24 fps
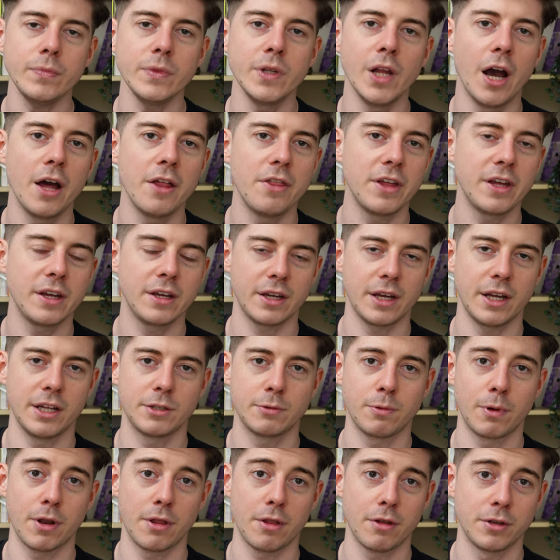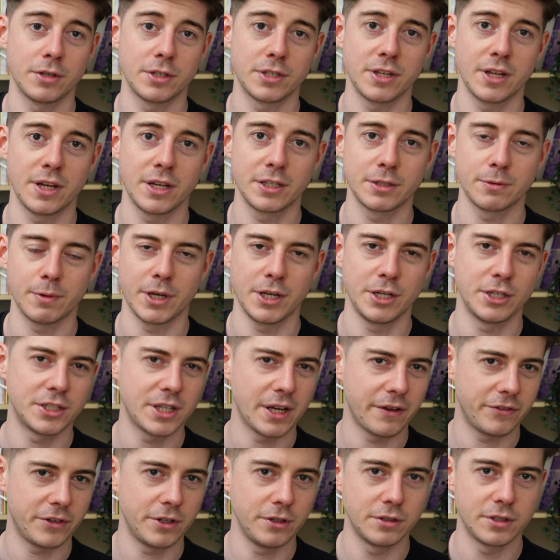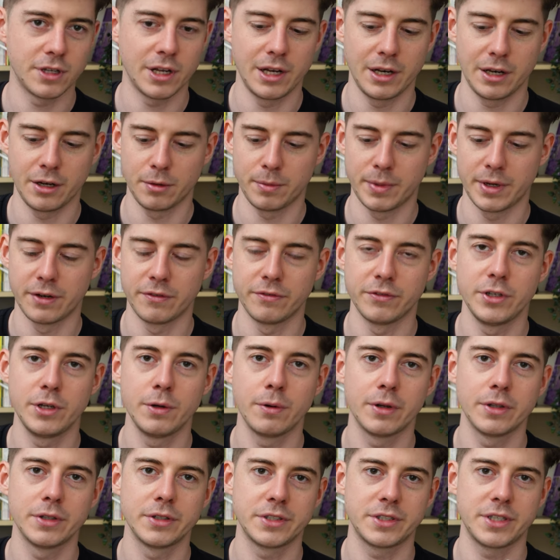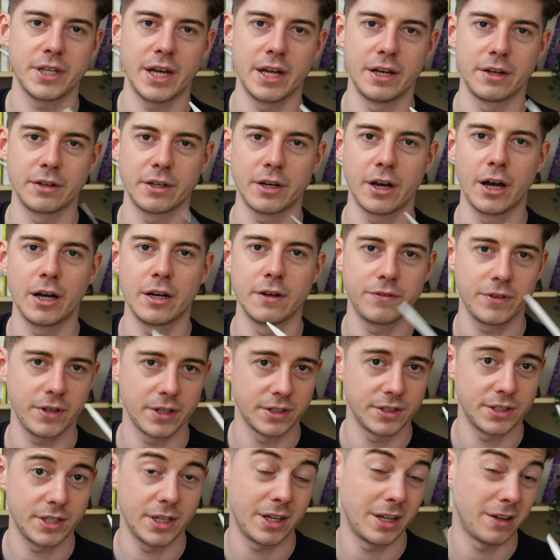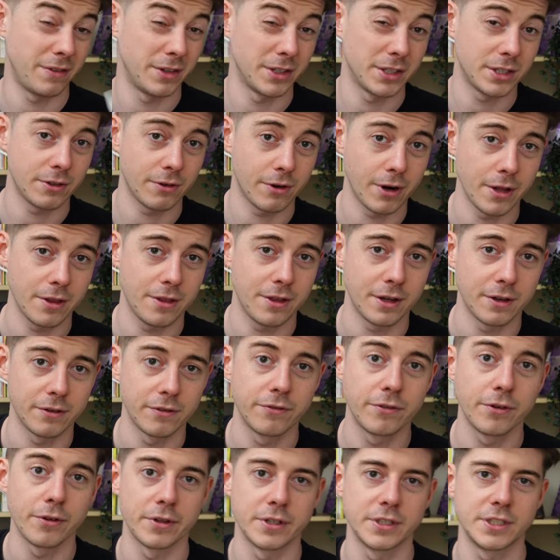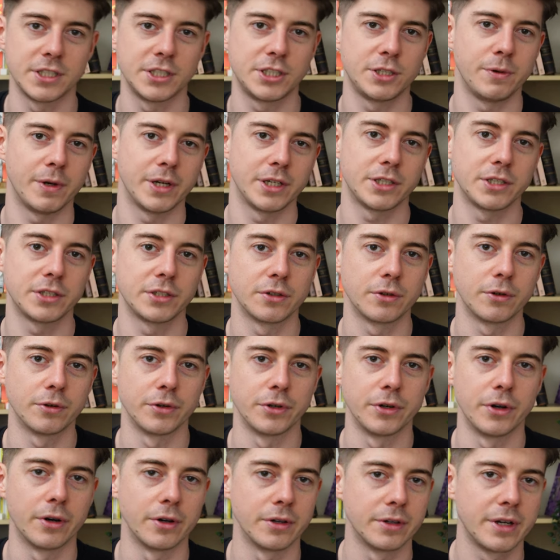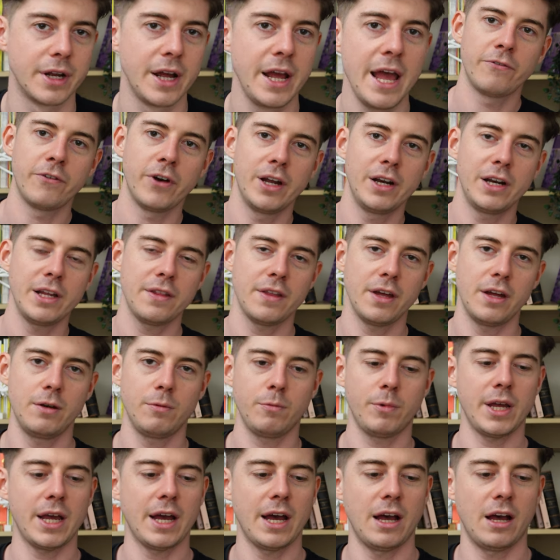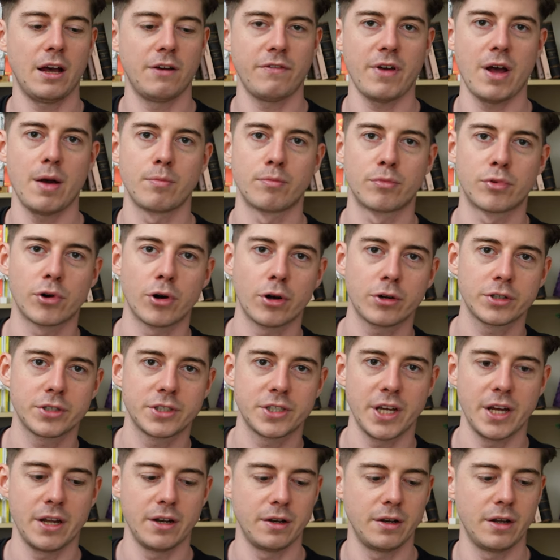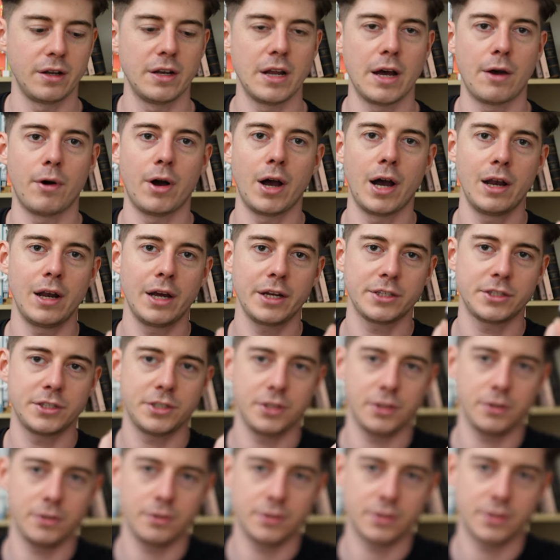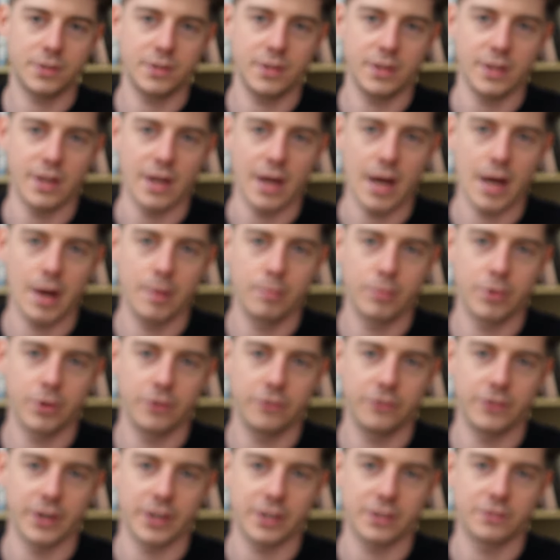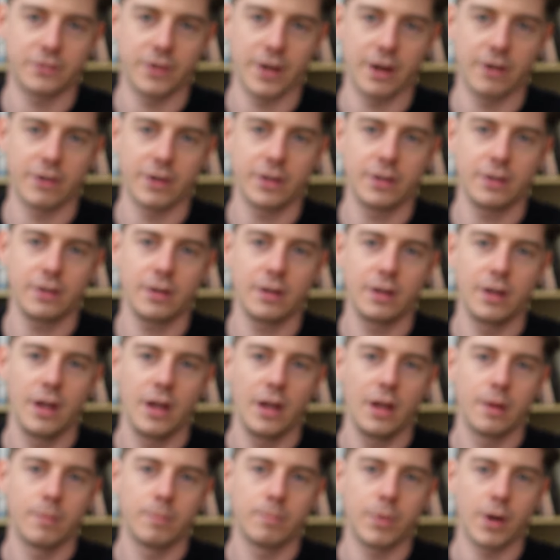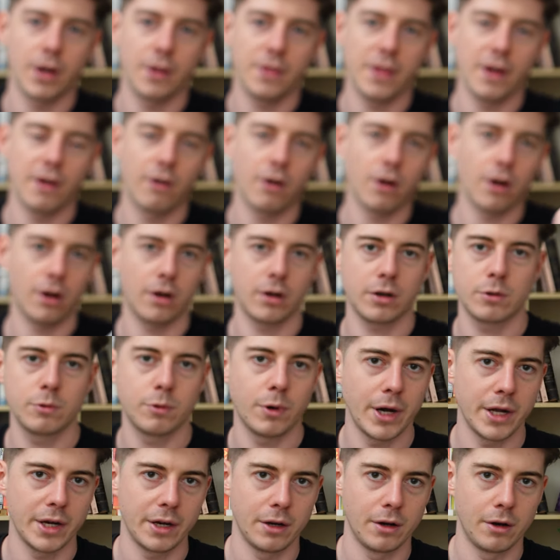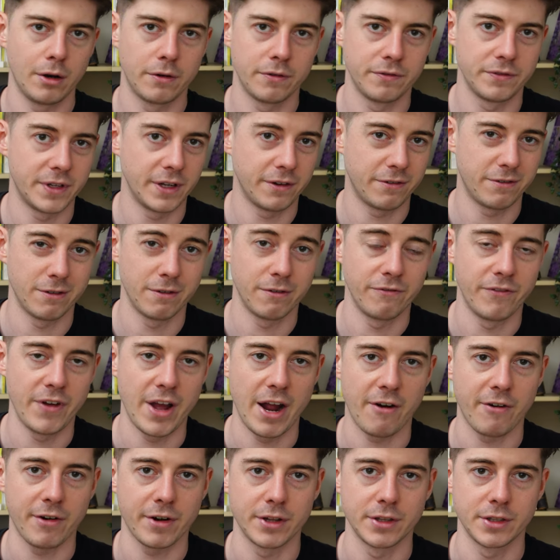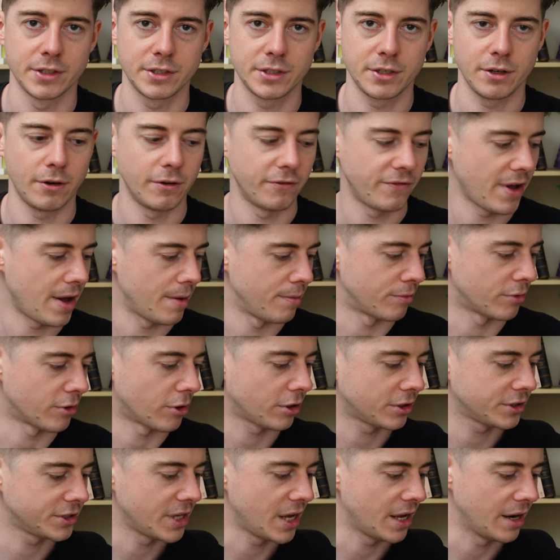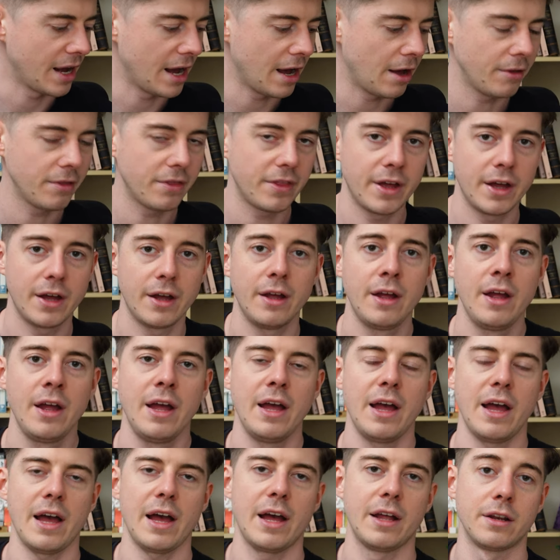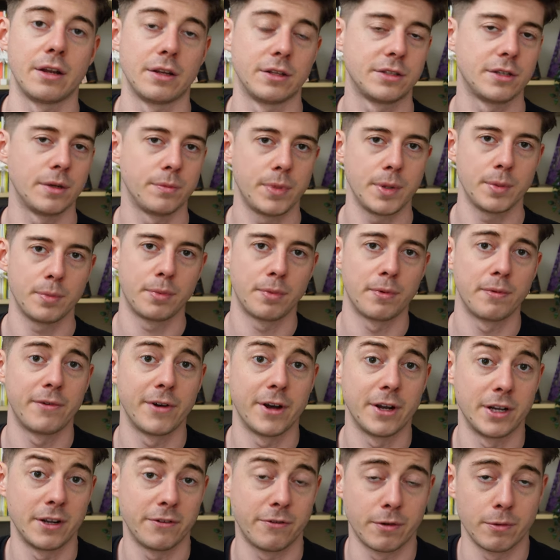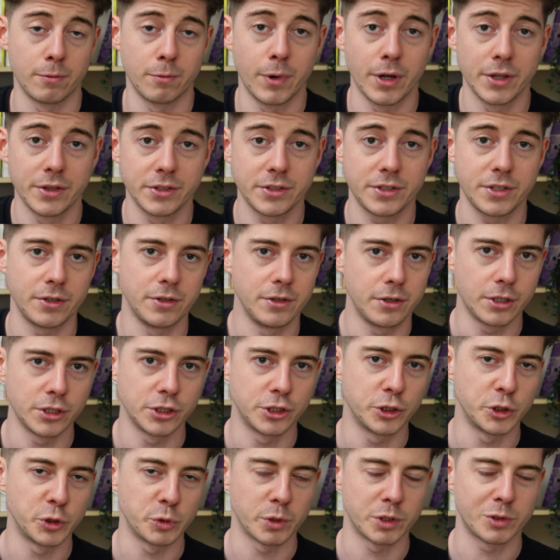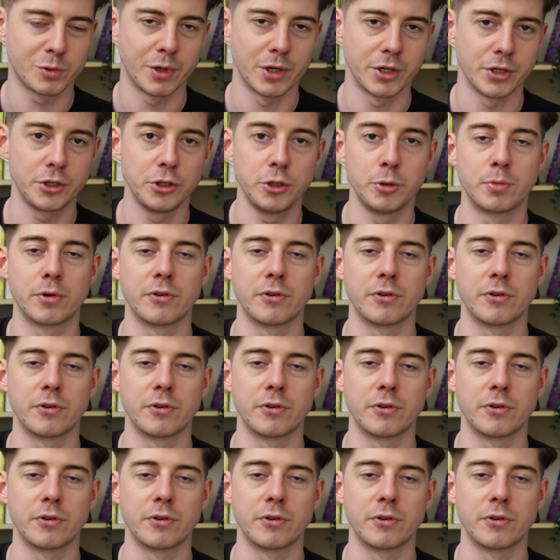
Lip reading: I think it's one of those things where you just have to use a little bit of nuance and kind of consider if it's the right thing for the situation or not. Finally then, we have Ambroxan. Now, I like to use the Ambrofix variant, but there are quite a lot of different variants of Ambroxan out there, and some people prefer a different one, so you can choose which one you